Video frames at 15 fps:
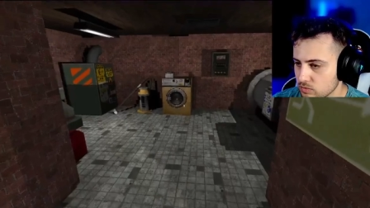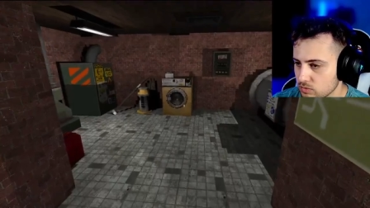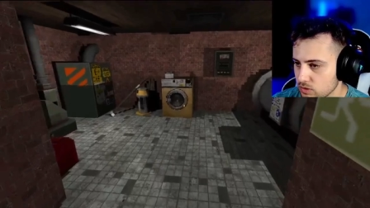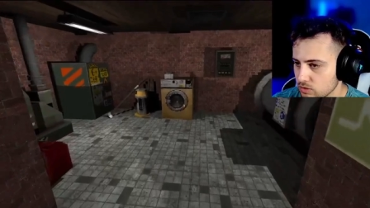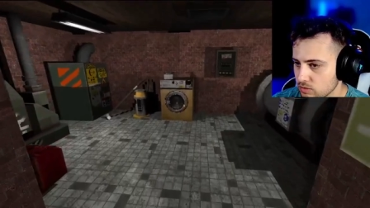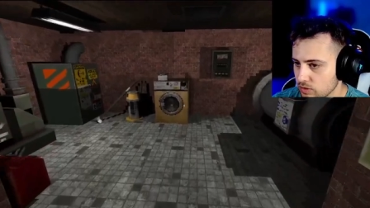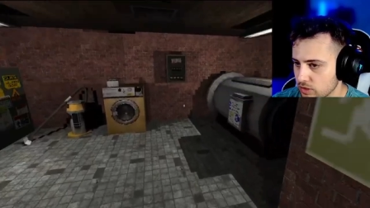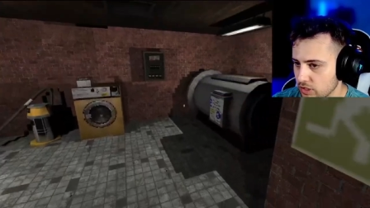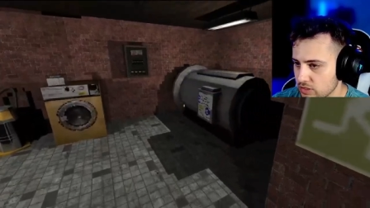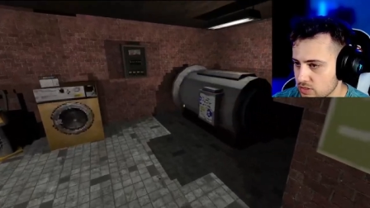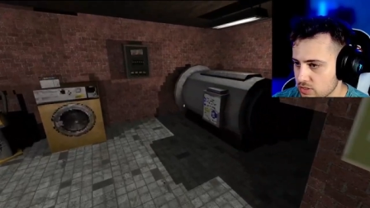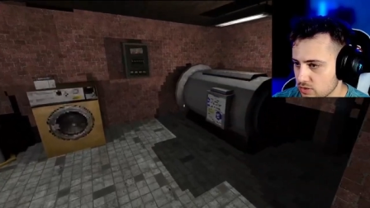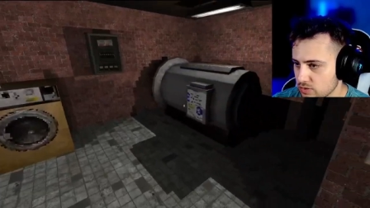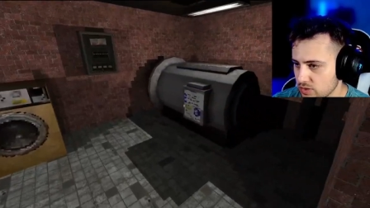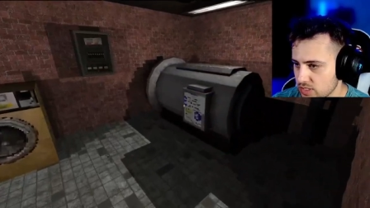Okay,
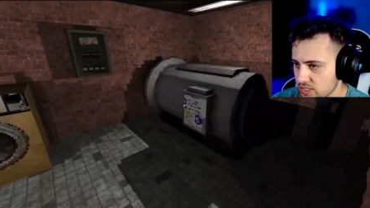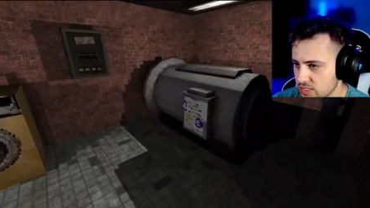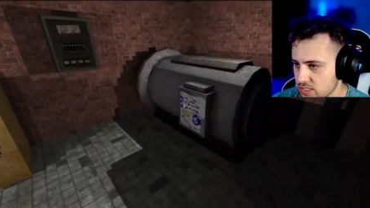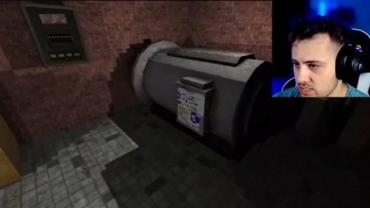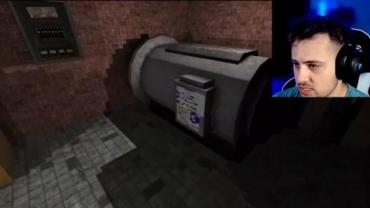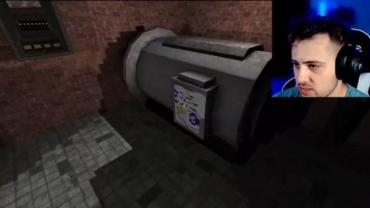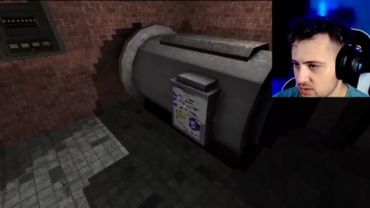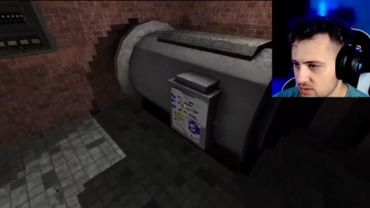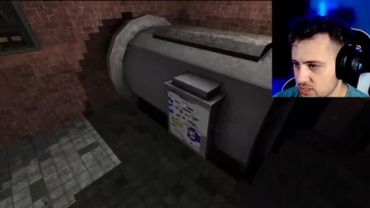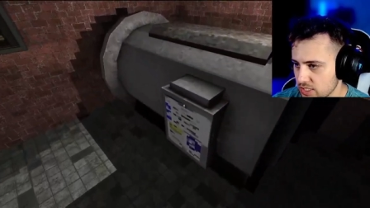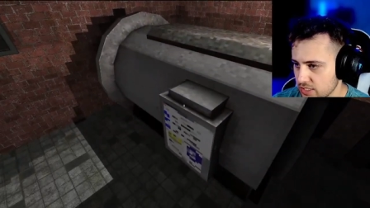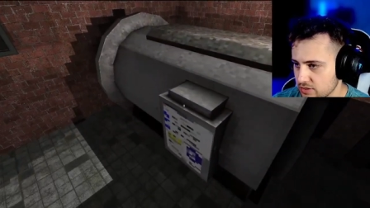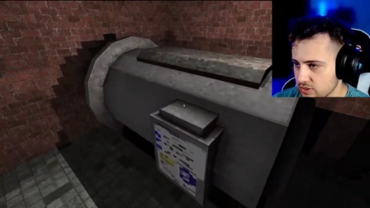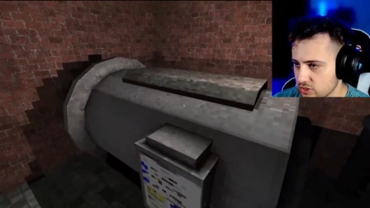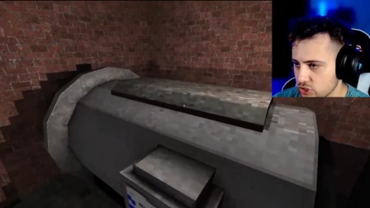so this looks like
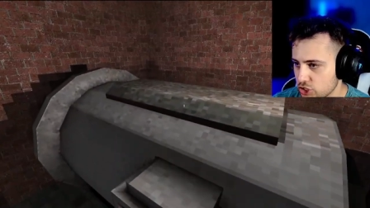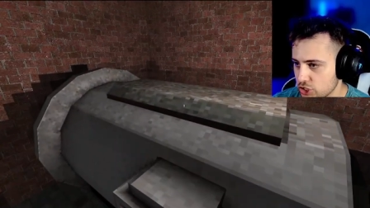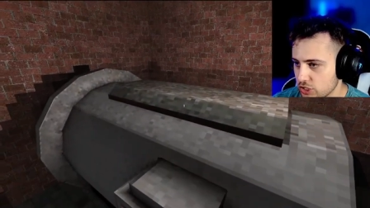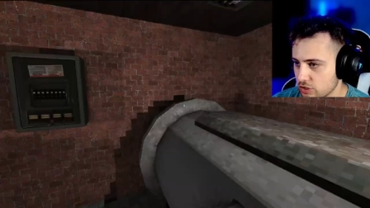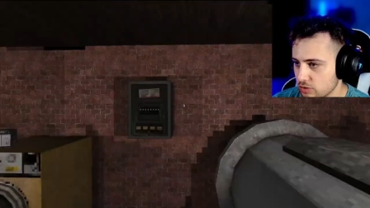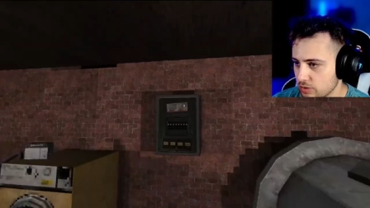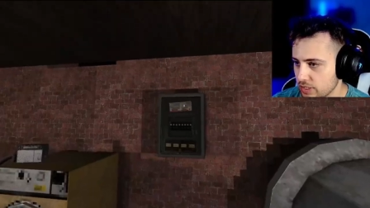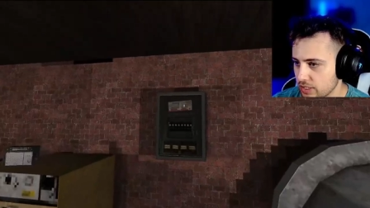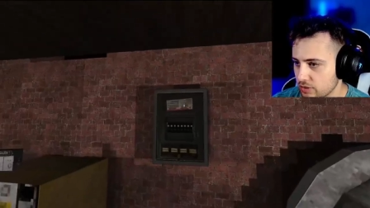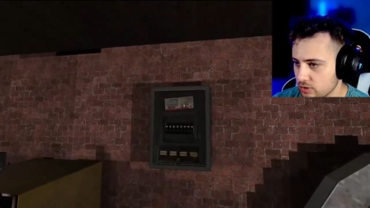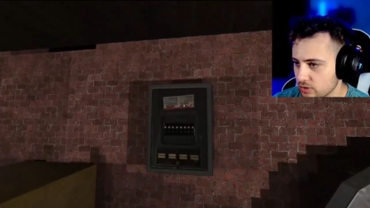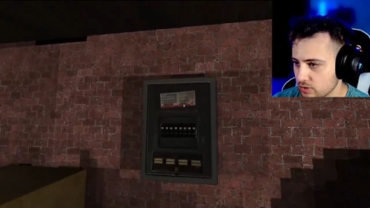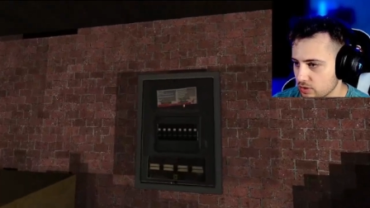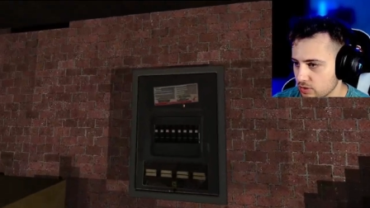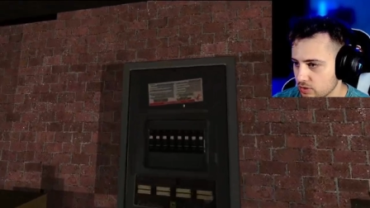the
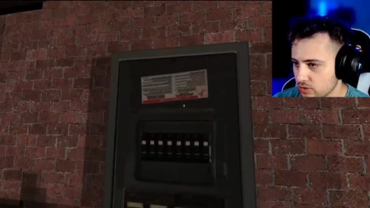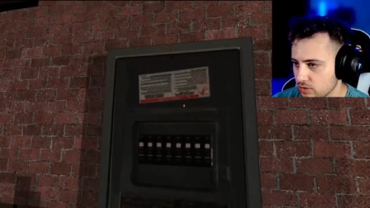generator.